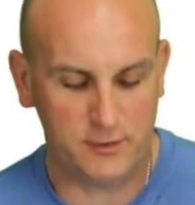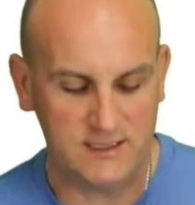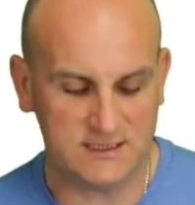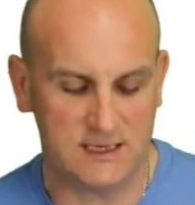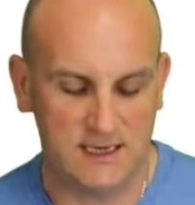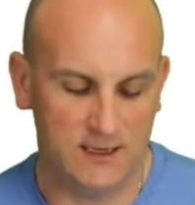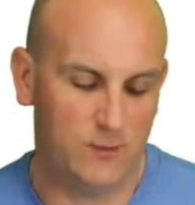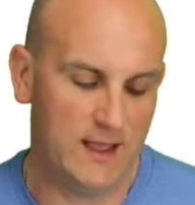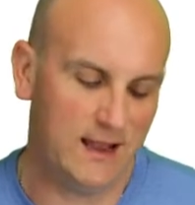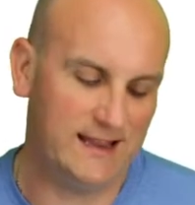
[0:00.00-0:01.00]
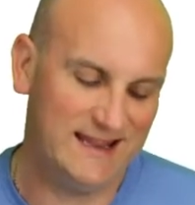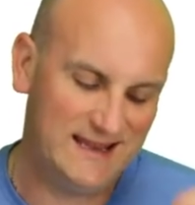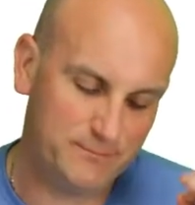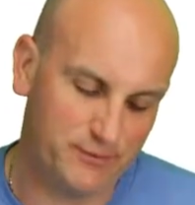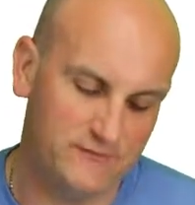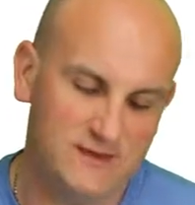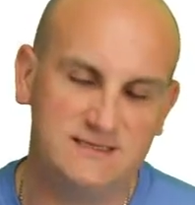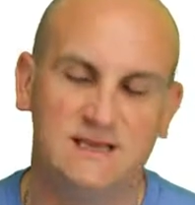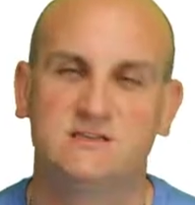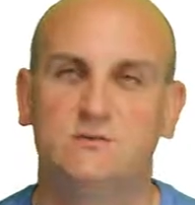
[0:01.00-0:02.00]
recently? Well, in previous
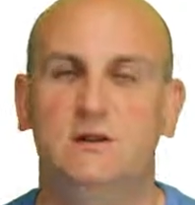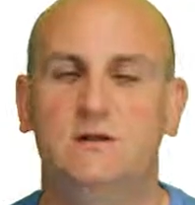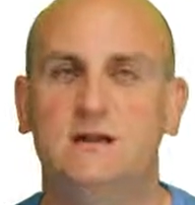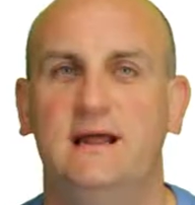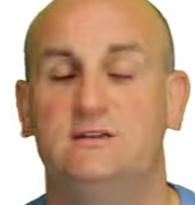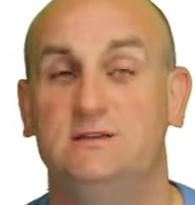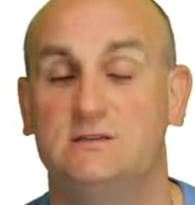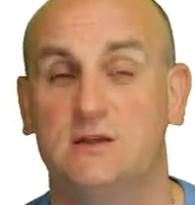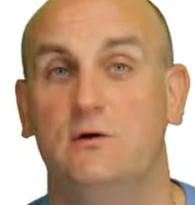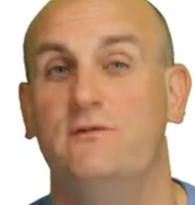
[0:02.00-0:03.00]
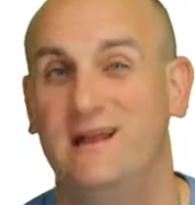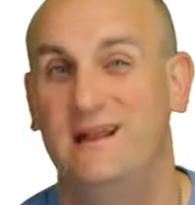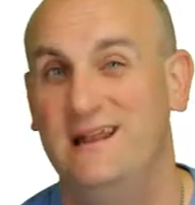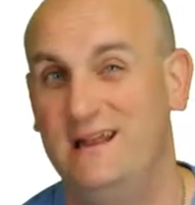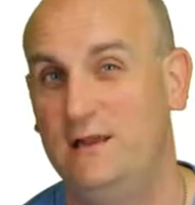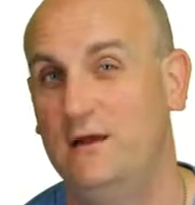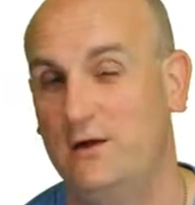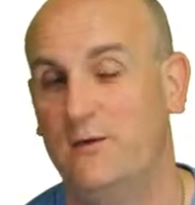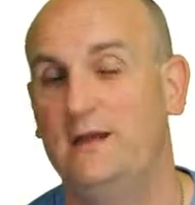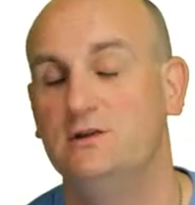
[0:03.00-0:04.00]
sections, we looked at actually solving linear
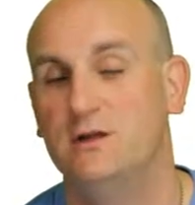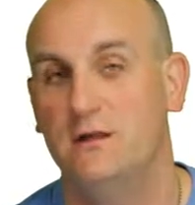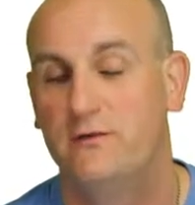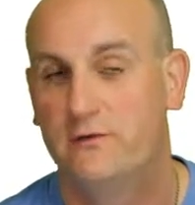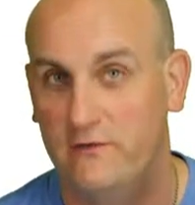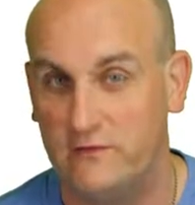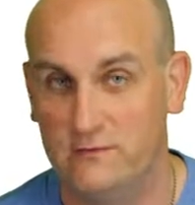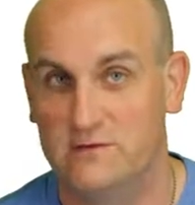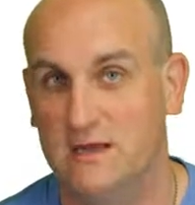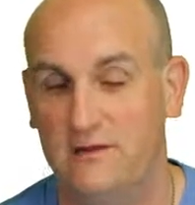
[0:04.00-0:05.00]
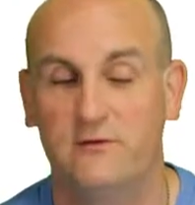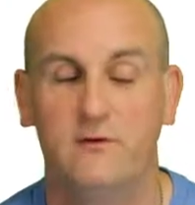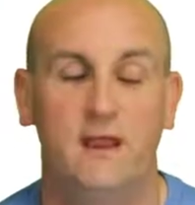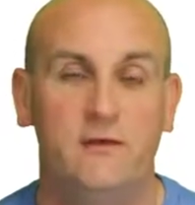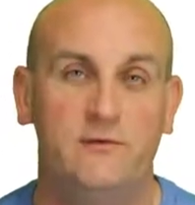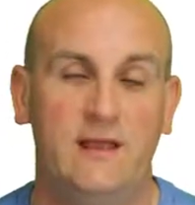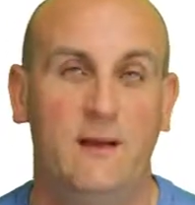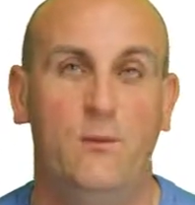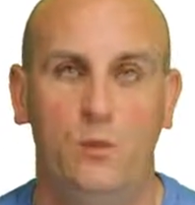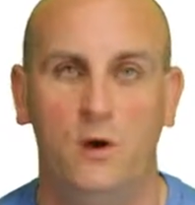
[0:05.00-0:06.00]
equations, simultaneous equations,
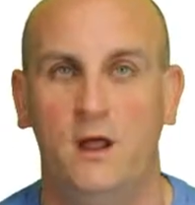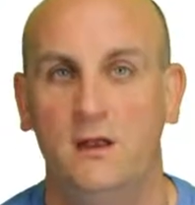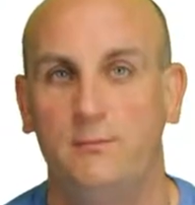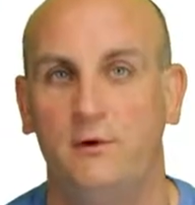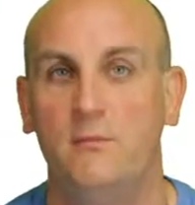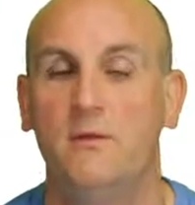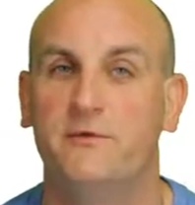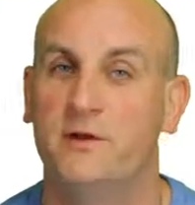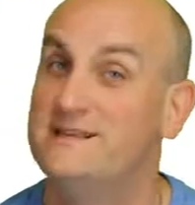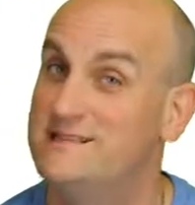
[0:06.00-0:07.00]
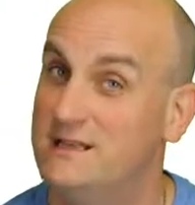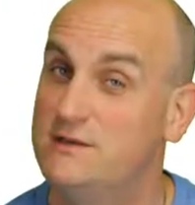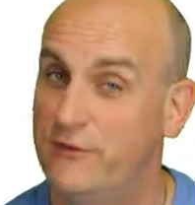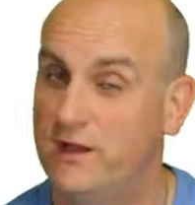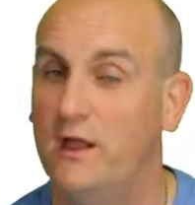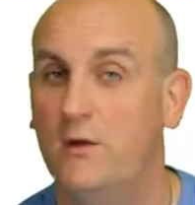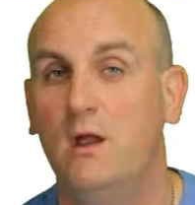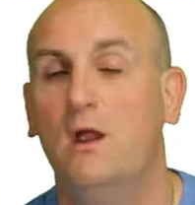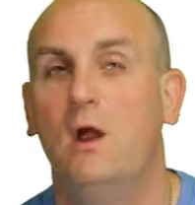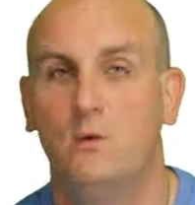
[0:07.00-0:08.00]
and worded problems. And I said this video
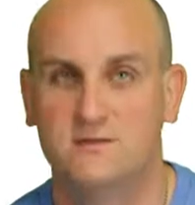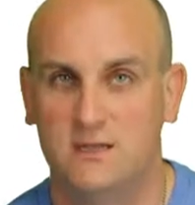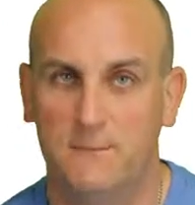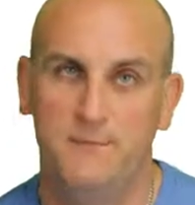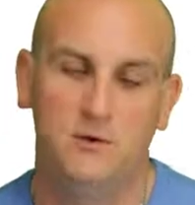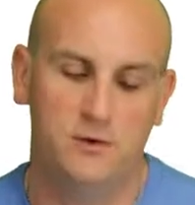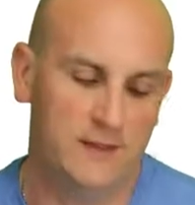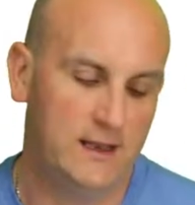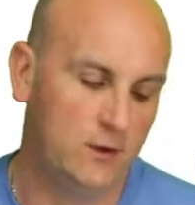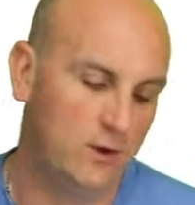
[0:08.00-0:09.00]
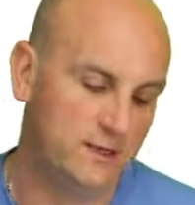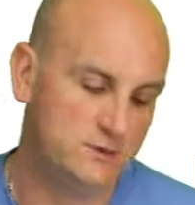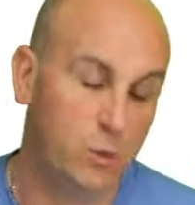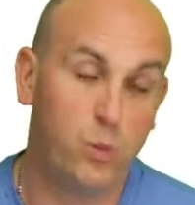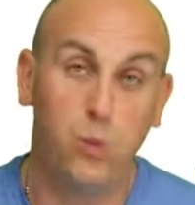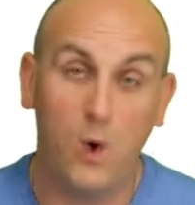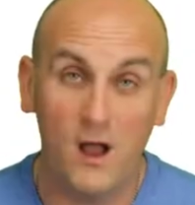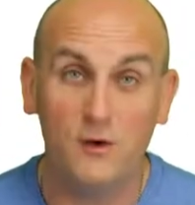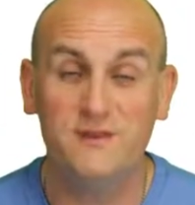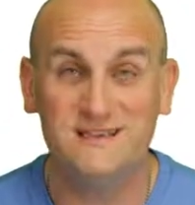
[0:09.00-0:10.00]
was going to build on that knowledge.
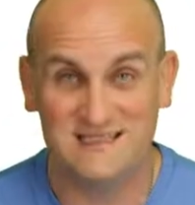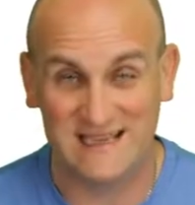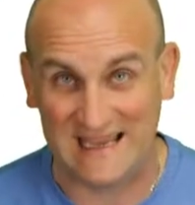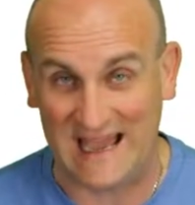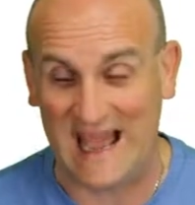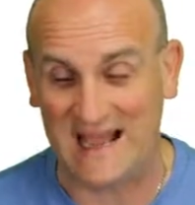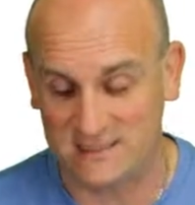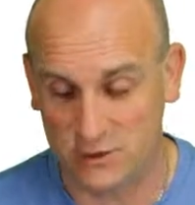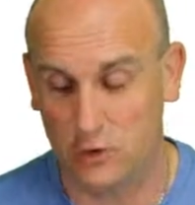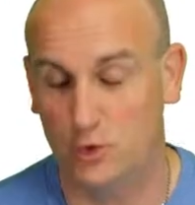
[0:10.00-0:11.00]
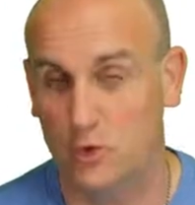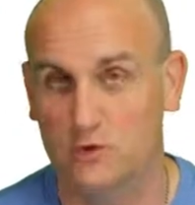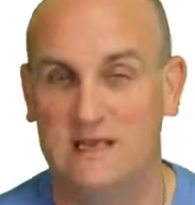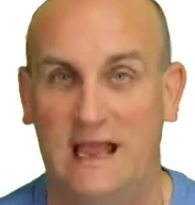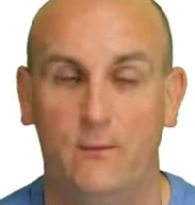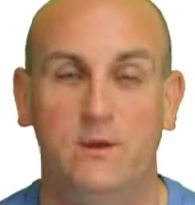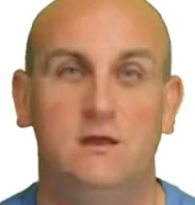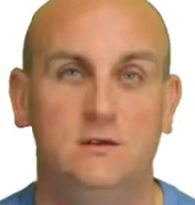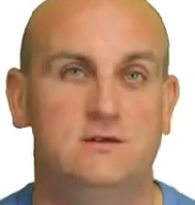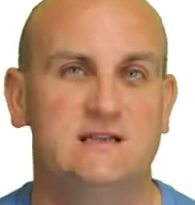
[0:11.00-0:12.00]
While this is a CAS course, and we
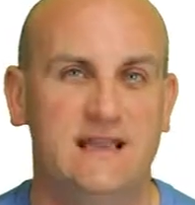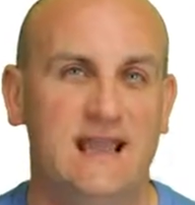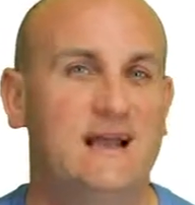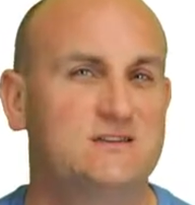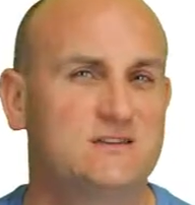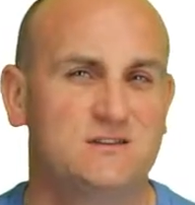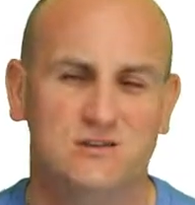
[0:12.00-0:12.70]
can use our CAS to